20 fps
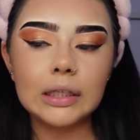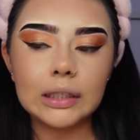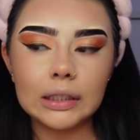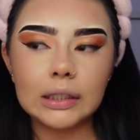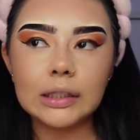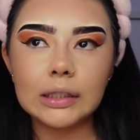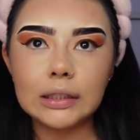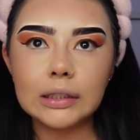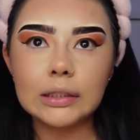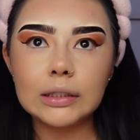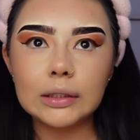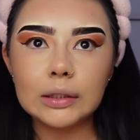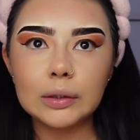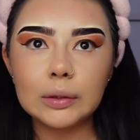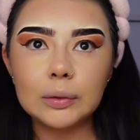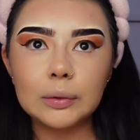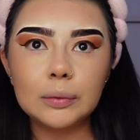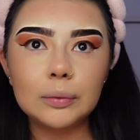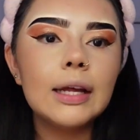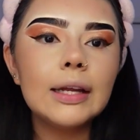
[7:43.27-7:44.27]
I think
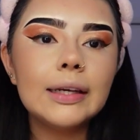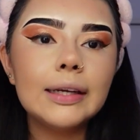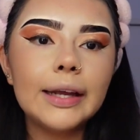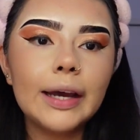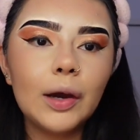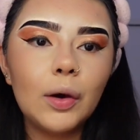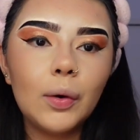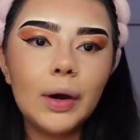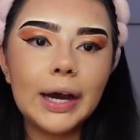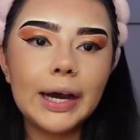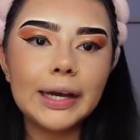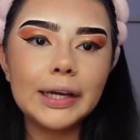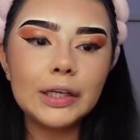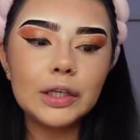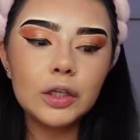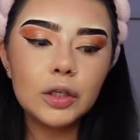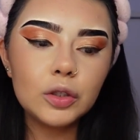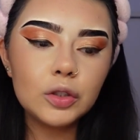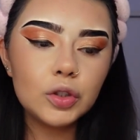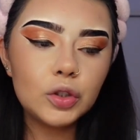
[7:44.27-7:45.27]
so. Now I
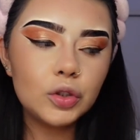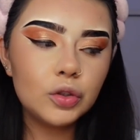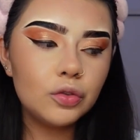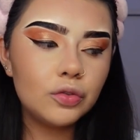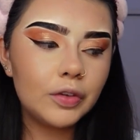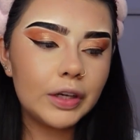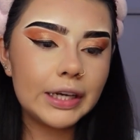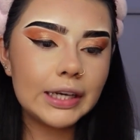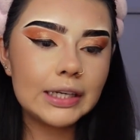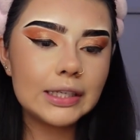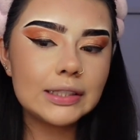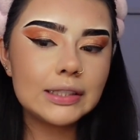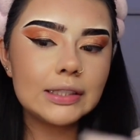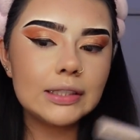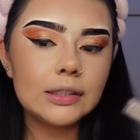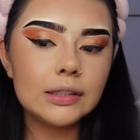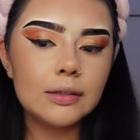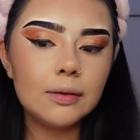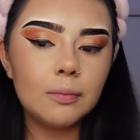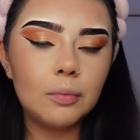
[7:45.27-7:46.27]
know Too
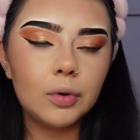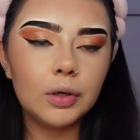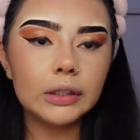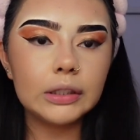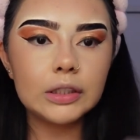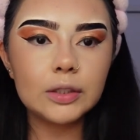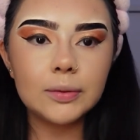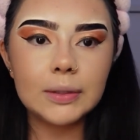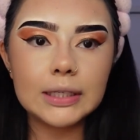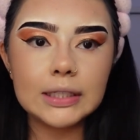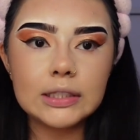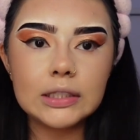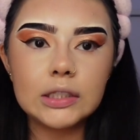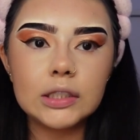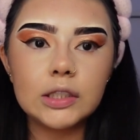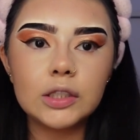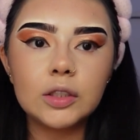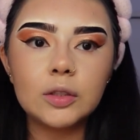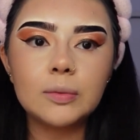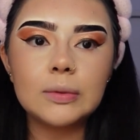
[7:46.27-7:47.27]
Faced Born This Way
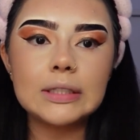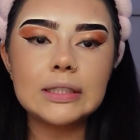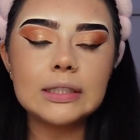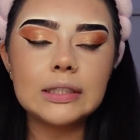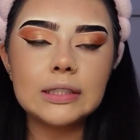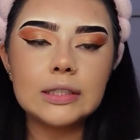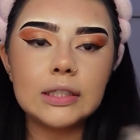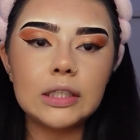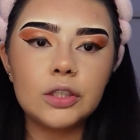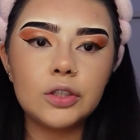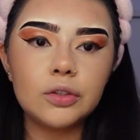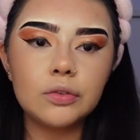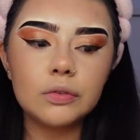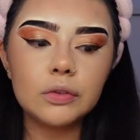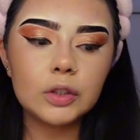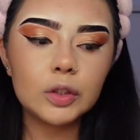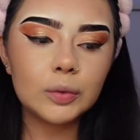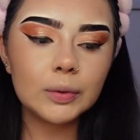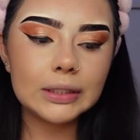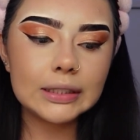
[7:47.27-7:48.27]
concealer was essential for
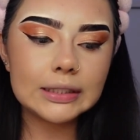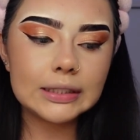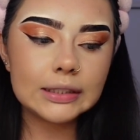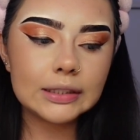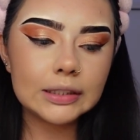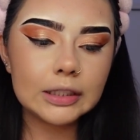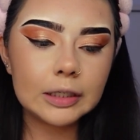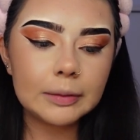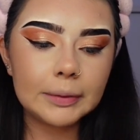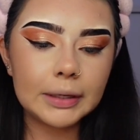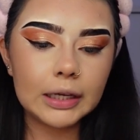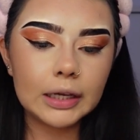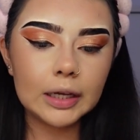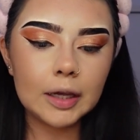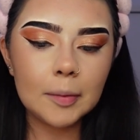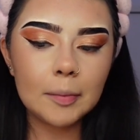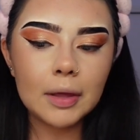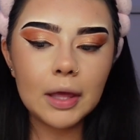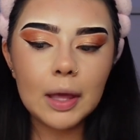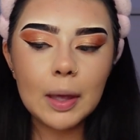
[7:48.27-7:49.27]
2016
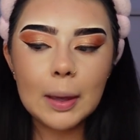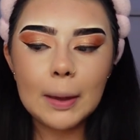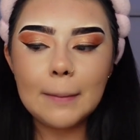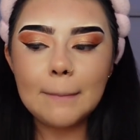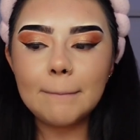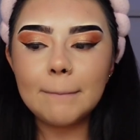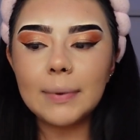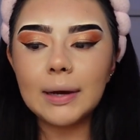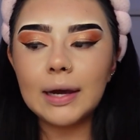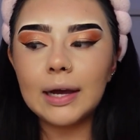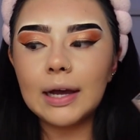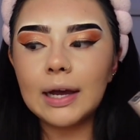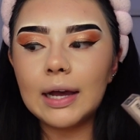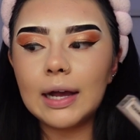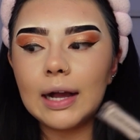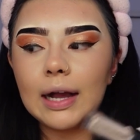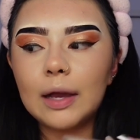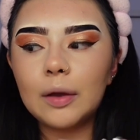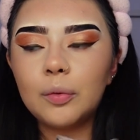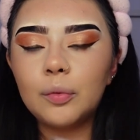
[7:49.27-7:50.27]
makeup, but
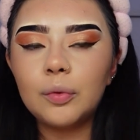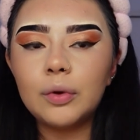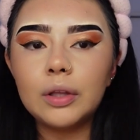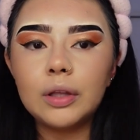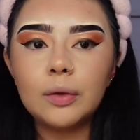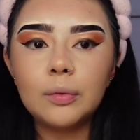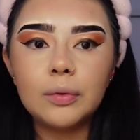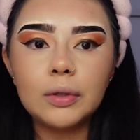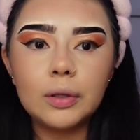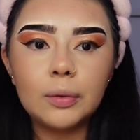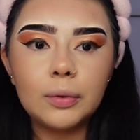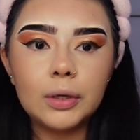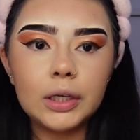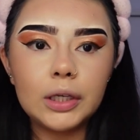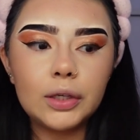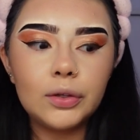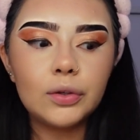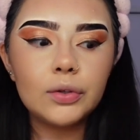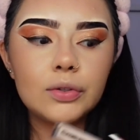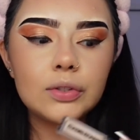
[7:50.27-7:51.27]
I really want to
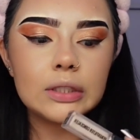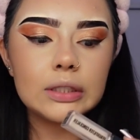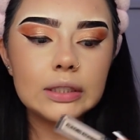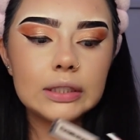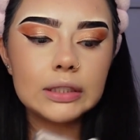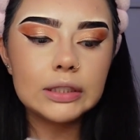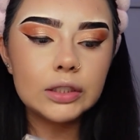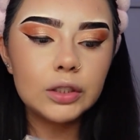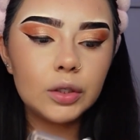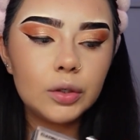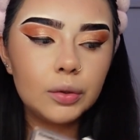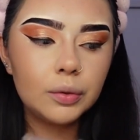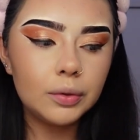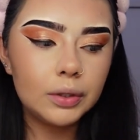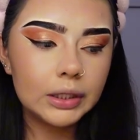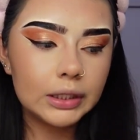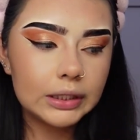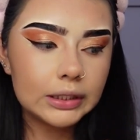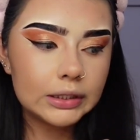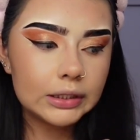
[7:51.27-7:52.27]
use this
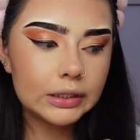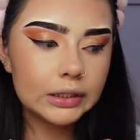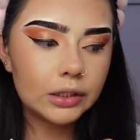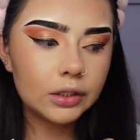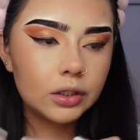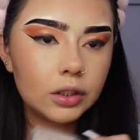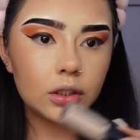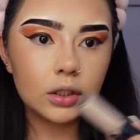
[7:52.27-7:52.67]
Huda concealer.